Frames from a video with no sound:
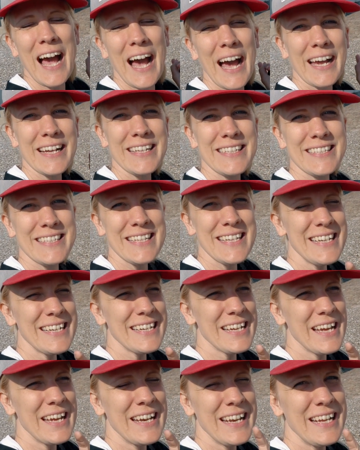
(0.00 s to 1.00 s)
I did
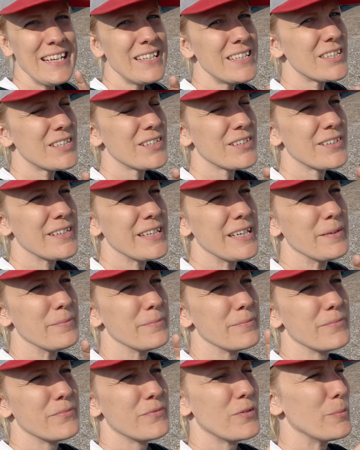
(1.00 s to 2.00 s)
an
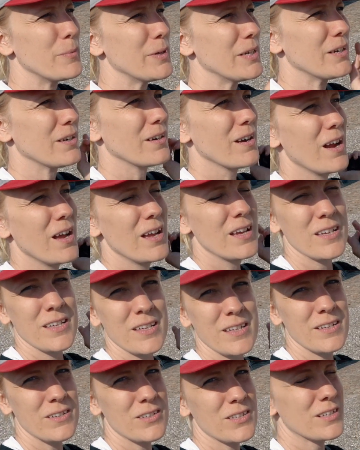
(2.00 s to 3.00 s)
Instagram from here
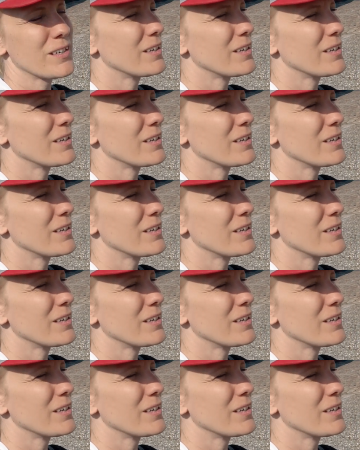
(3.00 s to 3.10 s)
years